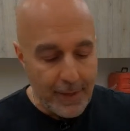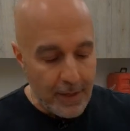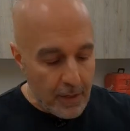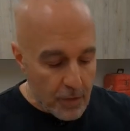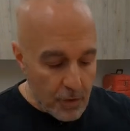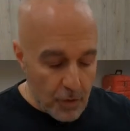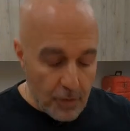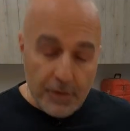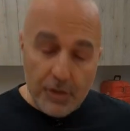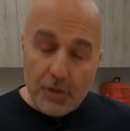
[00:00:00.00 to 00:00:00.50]

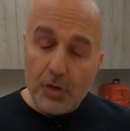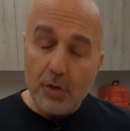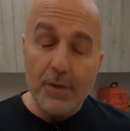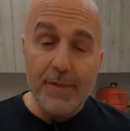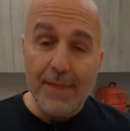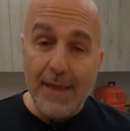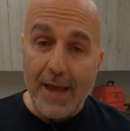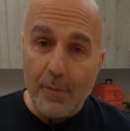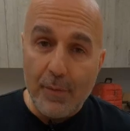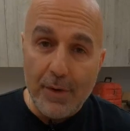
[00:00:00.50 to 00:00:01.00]
So if you do it
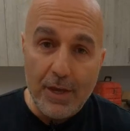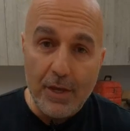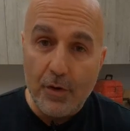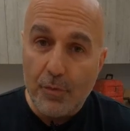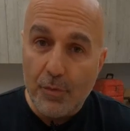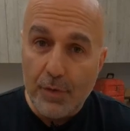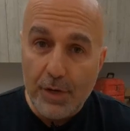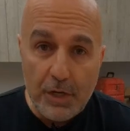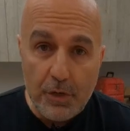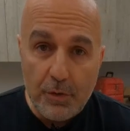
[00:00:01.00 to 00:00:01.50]
that way, you're
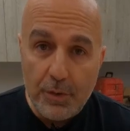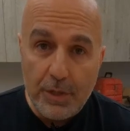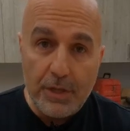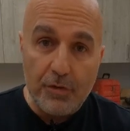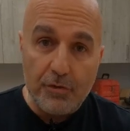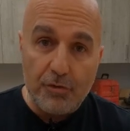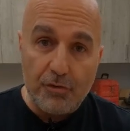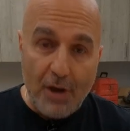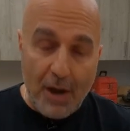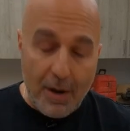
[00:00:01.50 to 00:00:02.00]
redoing
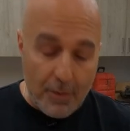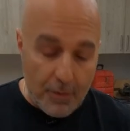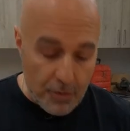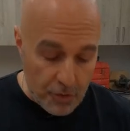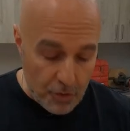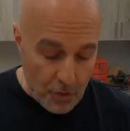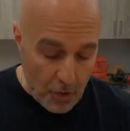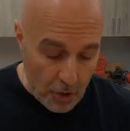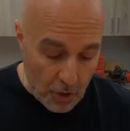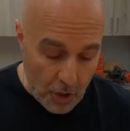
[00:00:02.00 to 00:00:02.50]
your shower stall